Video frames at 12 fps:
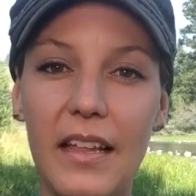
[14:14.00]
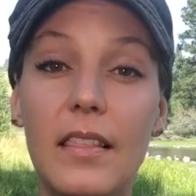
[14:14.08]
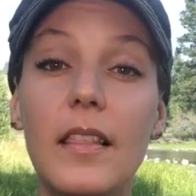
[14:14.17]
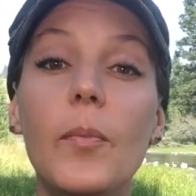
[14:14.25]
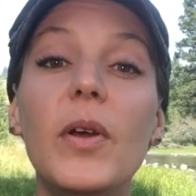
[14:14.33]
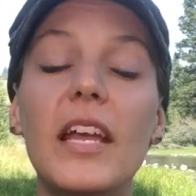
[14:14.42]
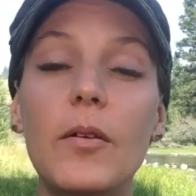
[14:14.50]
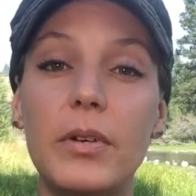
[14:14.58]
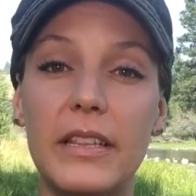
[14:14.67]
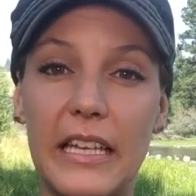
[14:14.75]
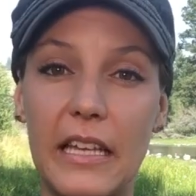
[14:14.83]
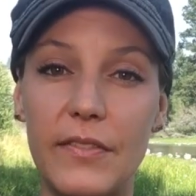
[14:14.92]
limiting
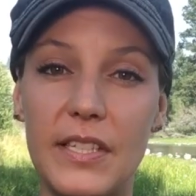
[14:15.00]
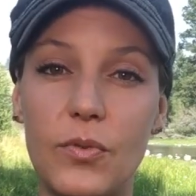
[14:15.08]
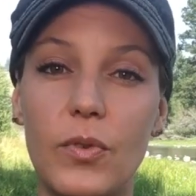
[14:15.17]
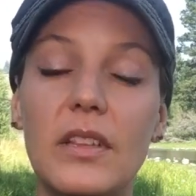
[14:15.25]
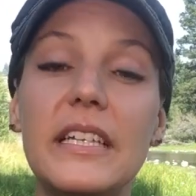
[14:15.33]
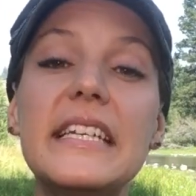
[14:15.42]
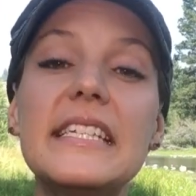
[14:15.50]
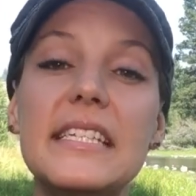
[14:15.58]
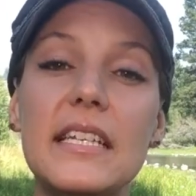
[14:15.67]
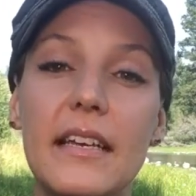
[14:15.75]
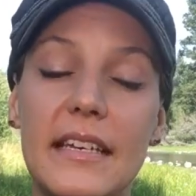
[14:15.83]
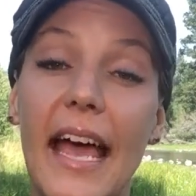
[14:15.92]
beliefs,
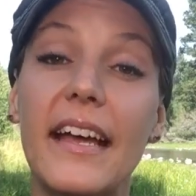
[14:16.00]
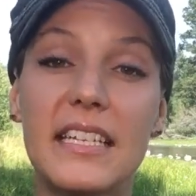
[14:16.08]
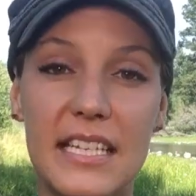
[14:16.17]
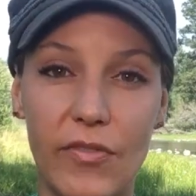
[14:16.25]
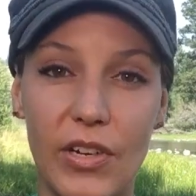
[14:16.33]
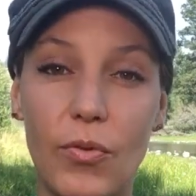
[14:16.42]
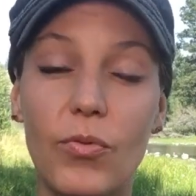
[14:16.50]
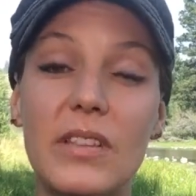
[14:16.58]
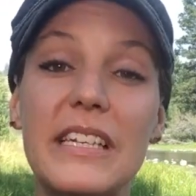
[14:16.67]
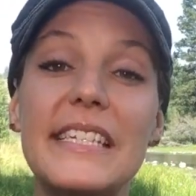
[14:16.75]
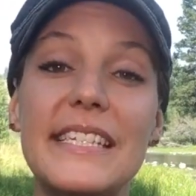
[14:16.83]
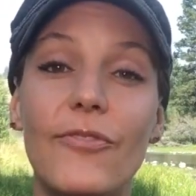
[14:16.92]
release negativity,
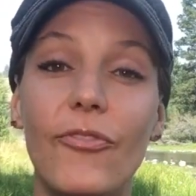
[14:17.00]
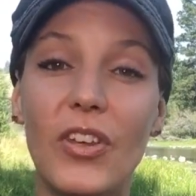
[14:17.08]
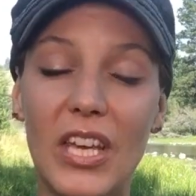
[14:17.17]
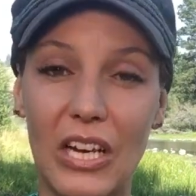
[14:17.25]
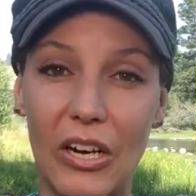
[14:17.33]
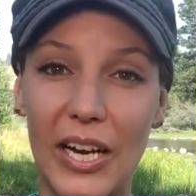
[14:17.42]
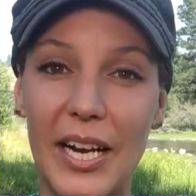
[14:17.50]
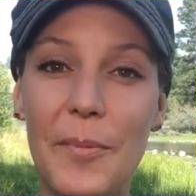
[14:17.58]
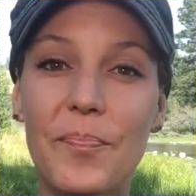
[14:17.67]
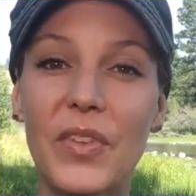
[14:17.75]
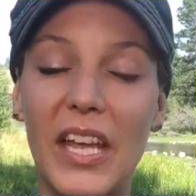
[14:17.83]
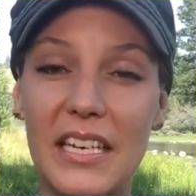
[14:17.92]
release fear,
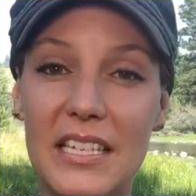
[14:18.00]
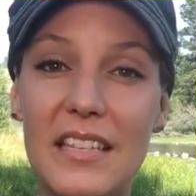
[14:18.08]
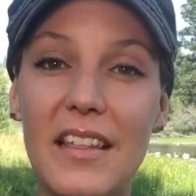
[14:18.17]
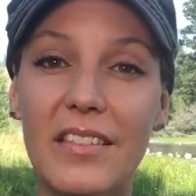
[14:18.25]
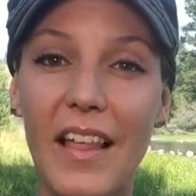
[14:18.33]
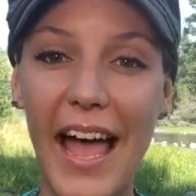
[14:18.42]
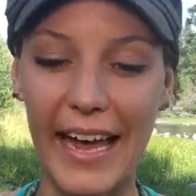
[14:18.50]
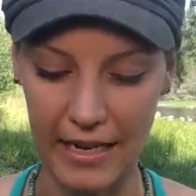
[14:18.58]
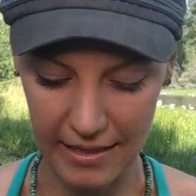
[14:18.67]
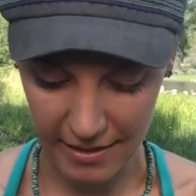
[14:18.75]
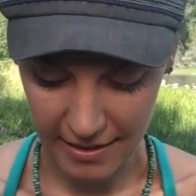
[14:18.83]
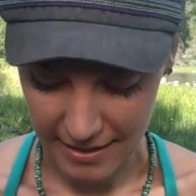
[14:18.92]
into the
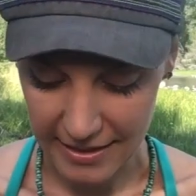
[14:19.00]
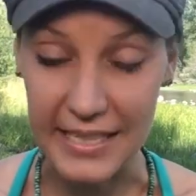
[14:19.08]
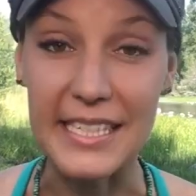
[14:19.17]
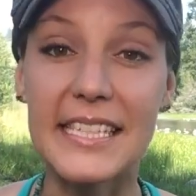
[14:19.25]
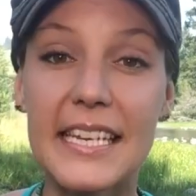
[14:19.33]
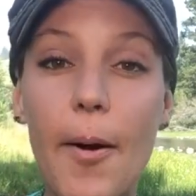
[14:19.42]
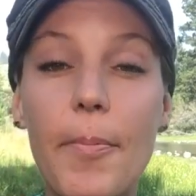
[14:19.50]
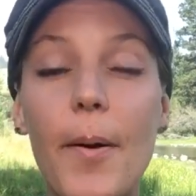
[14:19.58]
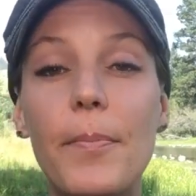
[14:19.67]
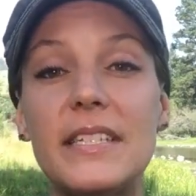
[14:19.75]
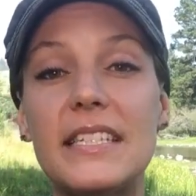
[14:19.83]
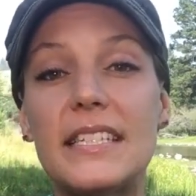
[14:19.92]
light to step
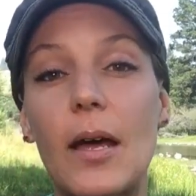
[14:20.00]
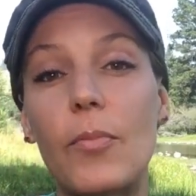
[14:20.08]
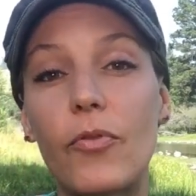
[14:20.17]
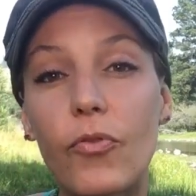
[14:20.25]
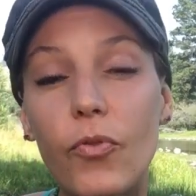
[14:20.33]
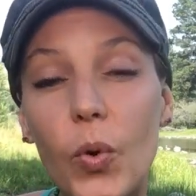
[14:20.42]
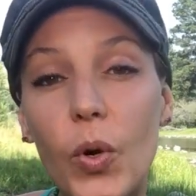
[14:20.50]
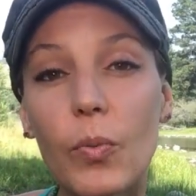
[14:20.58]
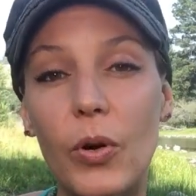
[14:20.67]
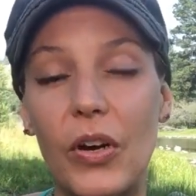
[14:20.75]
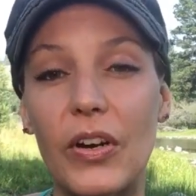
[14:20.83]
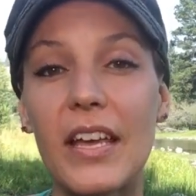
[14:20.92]
up and step
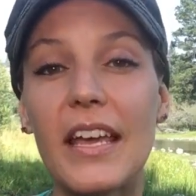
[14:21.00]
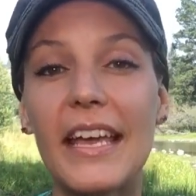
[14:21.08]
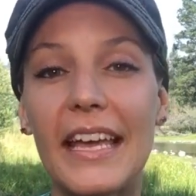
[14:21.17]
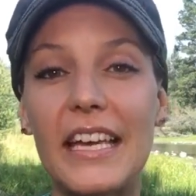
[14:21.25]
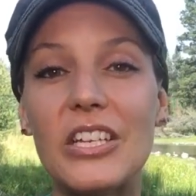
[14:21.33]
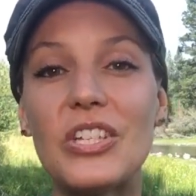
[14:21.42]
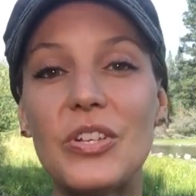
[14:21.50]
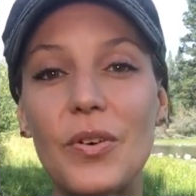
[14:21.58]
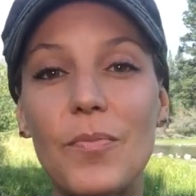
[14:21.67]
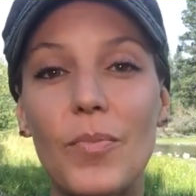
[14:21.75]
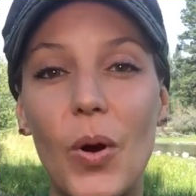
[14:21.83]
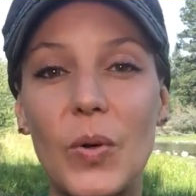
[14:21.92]
forward into
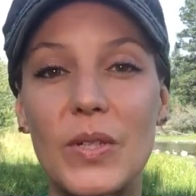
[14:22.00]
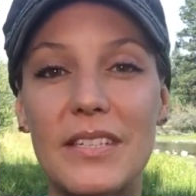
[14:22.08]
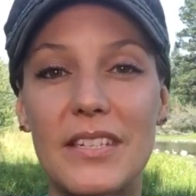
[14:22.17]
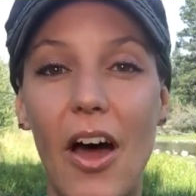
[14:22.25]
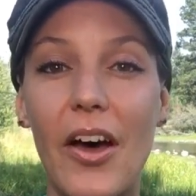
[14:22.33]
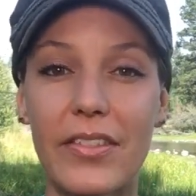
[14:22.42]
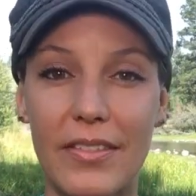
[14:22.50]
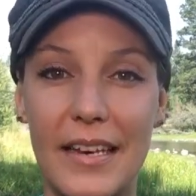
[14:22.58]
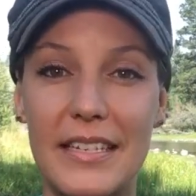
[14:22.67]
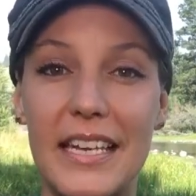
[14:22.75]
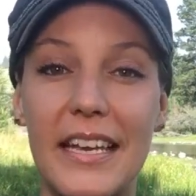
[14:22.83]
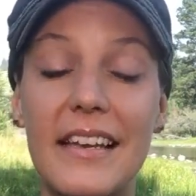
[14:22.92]
your most
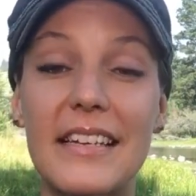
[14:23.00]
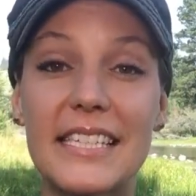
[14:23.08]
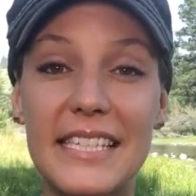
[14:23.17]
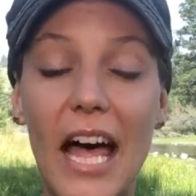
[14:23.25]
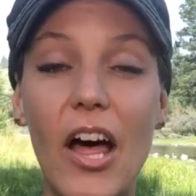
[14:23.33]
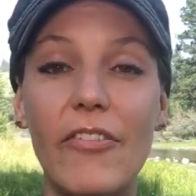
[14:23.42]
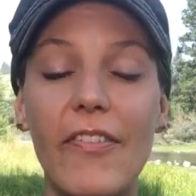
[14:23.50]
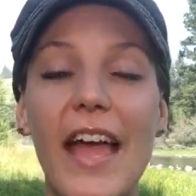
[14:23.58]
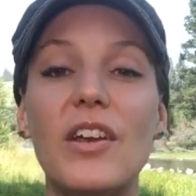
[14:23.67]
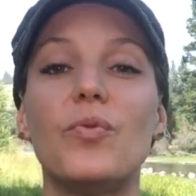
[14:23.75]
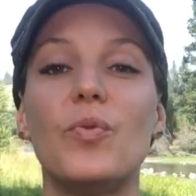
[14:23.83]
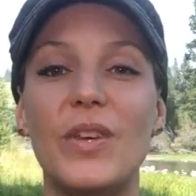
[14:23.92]
authentic self
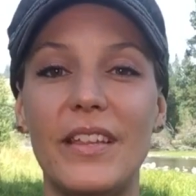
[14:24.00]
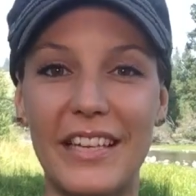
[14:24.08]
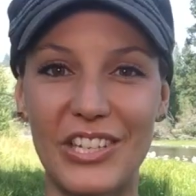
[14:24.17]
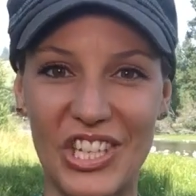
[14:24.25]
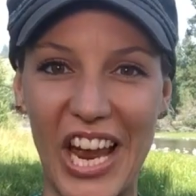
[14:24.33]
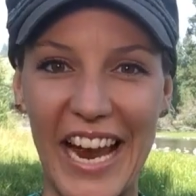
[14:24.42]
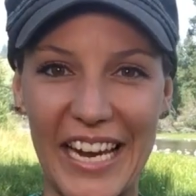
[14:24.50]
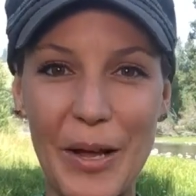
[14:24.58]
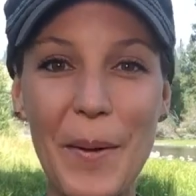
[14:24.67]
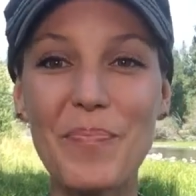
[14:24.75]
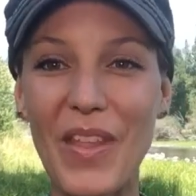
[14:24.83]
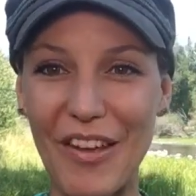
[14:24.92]
and really shine.
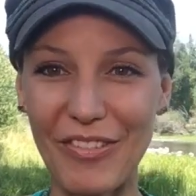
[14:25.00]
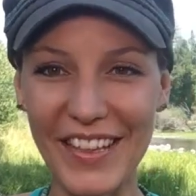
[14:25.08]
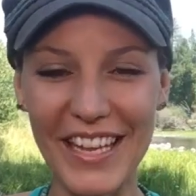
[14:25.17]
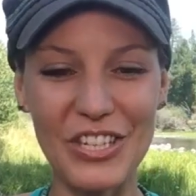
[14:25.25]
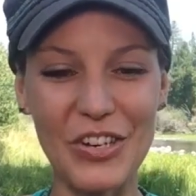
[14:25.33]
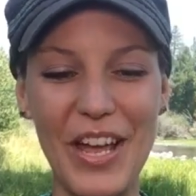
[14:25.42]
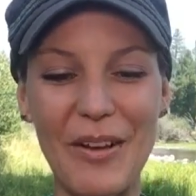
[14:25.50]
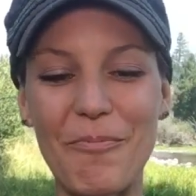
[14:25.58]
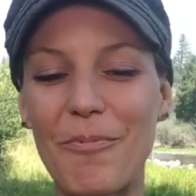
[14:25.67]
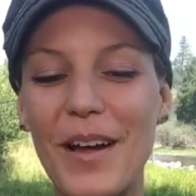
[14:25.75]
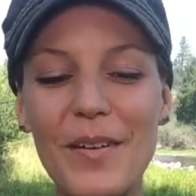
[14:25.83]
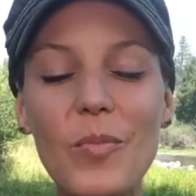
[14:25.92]
I feel like
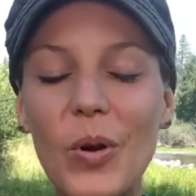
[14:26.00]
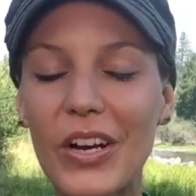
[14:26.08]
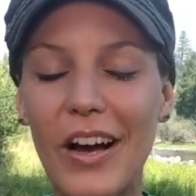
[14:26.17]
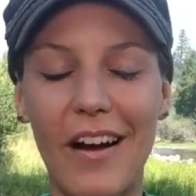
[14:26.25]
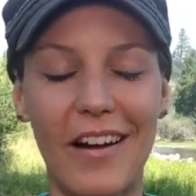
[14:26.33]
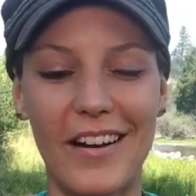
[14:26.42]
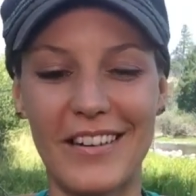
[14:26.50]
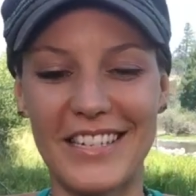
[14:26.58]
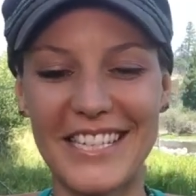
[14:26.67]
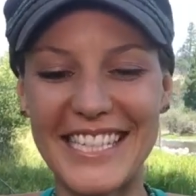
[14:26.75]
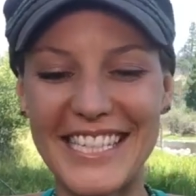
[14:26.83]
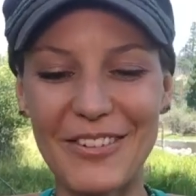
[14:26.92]
drawing one more card
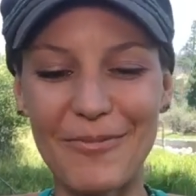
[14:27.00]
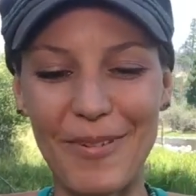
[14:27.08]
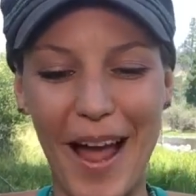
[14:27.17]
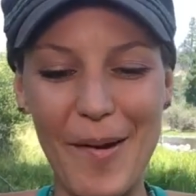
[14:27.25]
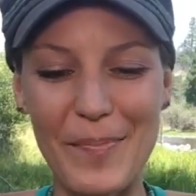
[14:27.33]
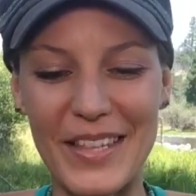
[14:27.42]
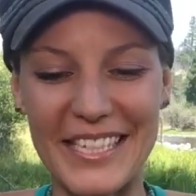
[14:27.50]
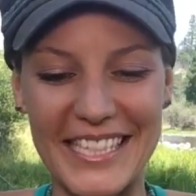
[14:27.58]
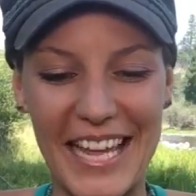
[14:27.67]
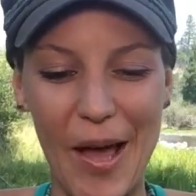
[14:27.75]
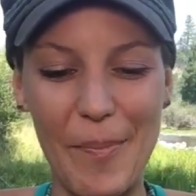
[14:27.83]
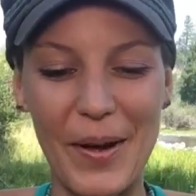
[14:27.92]
just to wrap
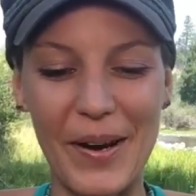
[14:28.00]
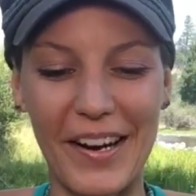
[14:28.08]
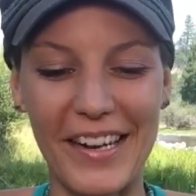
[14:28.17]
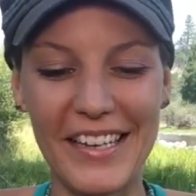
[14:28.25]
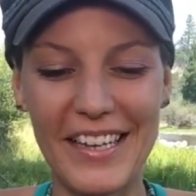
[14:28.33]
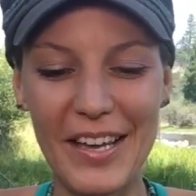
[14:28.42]
this up, our